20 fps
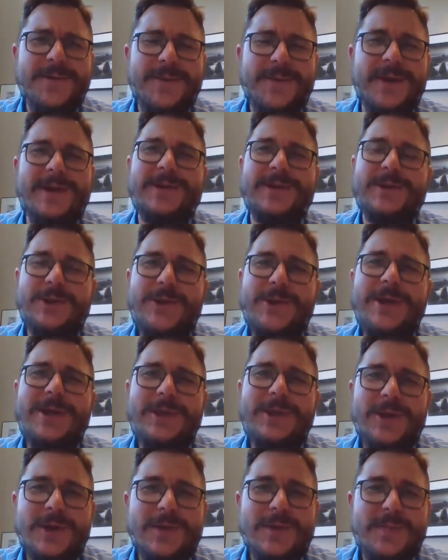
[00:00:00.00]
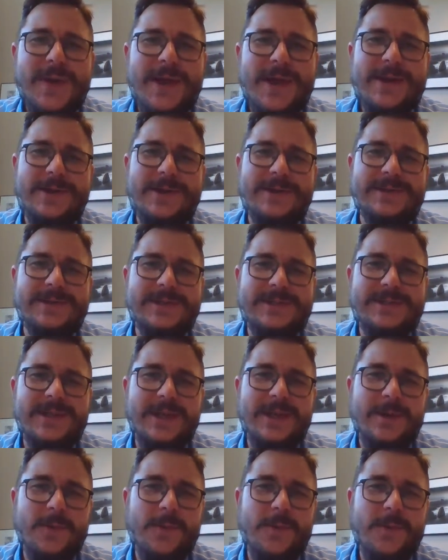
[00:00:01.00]
But look at their competitors and
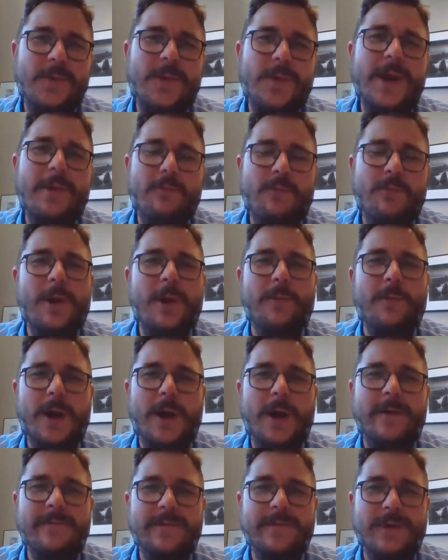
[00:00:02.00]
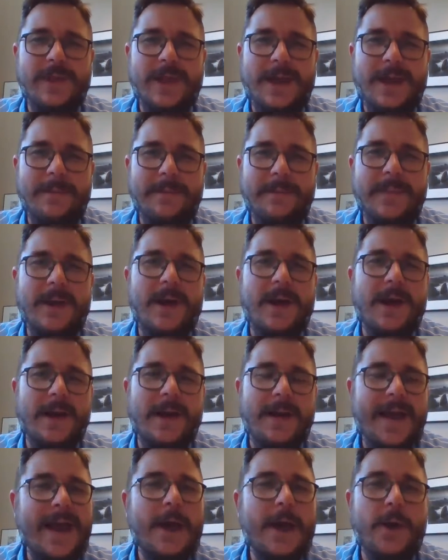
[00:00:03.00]
see what went wrong with them.
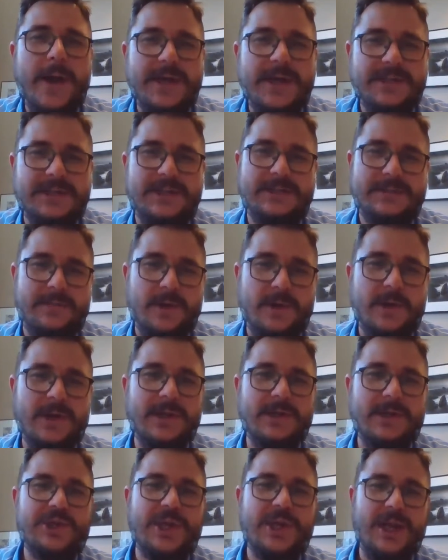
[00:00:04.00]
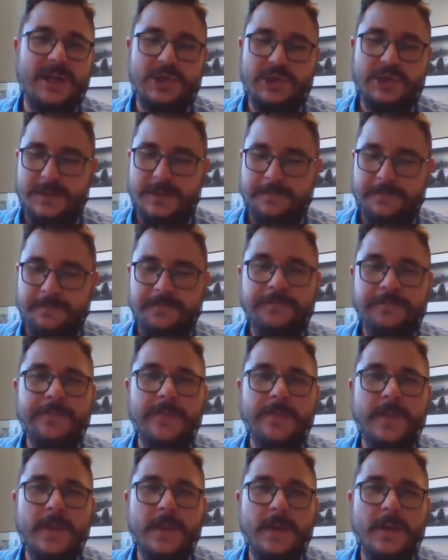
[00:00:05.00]
How has this market changed?
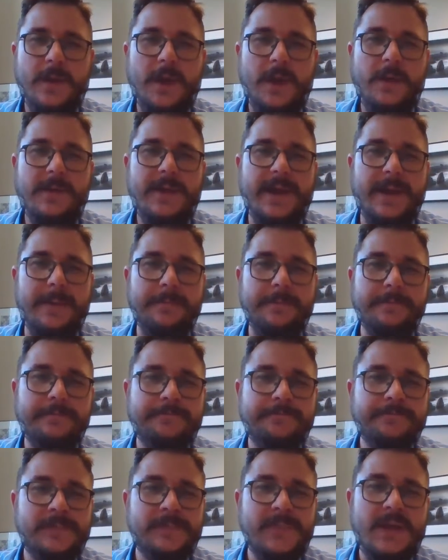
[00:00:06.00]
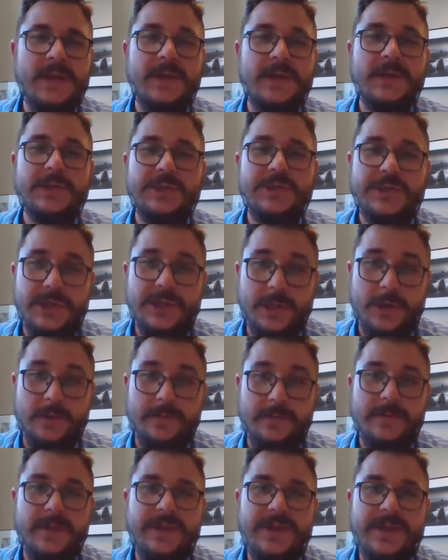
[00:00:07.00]
Okay,
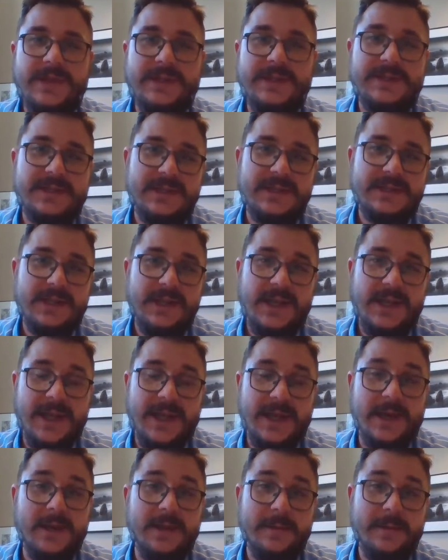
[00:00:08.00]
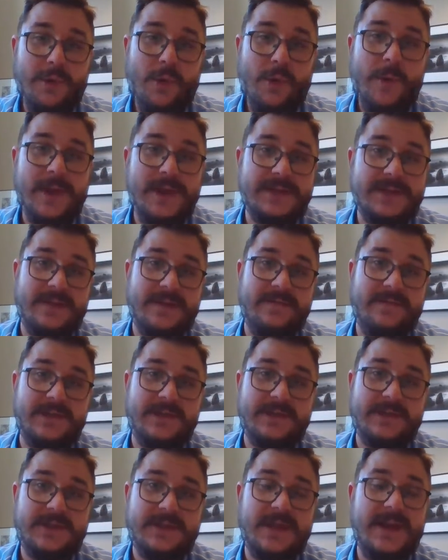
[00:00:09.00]
so this is again the point of
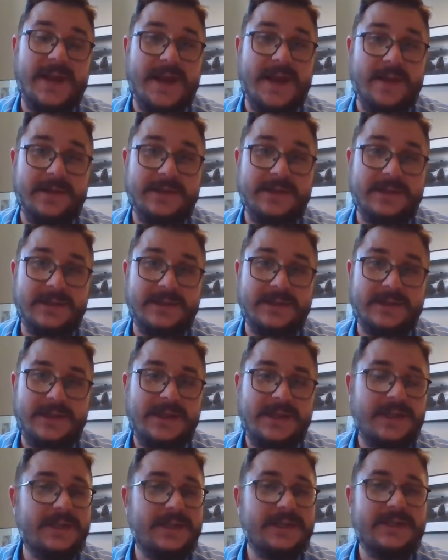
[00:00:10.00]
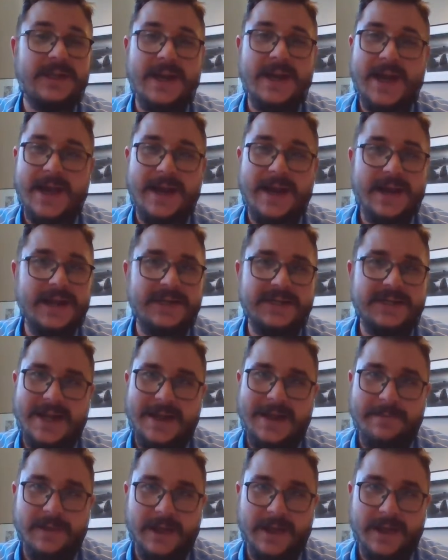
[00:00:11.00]
this analysis. It is not a
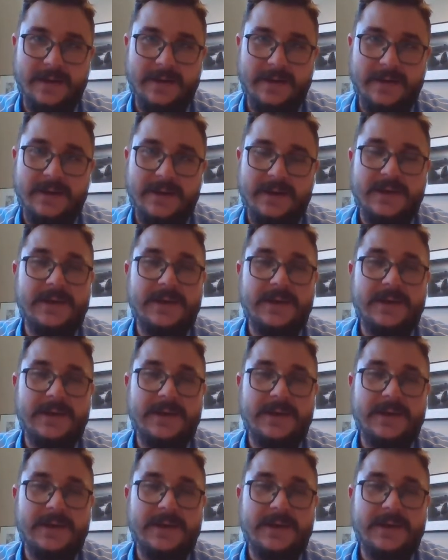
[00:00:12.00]
timeline.